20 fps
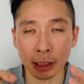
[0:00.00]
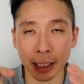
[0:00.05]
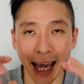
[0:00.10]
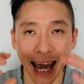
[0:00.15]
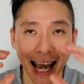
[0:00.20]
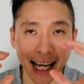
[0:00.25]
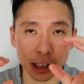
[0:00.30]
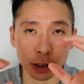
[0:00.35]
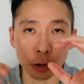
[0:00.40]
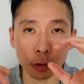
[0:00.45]

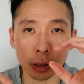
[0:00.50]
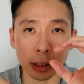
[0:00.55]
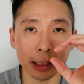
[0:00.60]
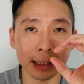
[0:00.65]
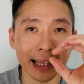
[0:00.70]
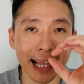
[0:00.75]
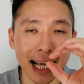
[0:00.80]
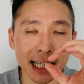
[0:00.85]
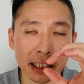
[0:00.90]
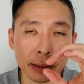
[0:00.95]
actually
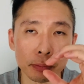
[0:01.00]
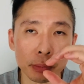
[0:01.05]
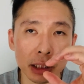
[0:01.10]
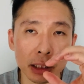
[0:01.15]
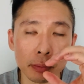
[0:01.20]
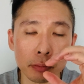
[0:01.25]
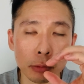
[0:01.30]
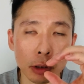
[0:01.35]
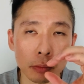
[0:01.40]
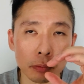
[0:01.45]
less
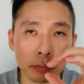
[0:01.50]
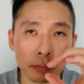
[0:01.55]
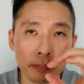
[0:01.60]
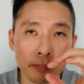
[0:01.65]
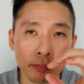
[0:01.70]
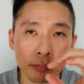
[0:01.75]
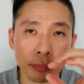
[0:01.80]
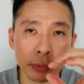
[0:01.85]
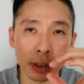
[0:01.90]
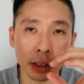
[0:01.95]
minimum
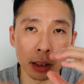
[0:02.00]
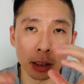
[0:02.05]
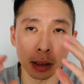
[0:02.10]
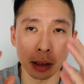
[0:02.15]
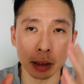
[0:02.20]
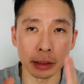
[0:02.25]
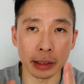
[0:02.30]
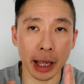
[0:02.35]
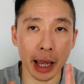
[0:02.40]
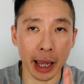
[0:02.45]

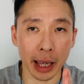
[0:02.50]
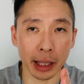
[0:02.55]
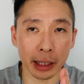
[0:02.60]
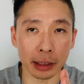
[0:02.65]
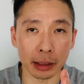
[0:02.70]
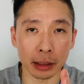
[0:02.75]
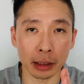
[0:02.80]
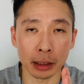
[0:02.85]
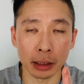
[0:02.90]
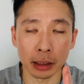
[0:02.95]
than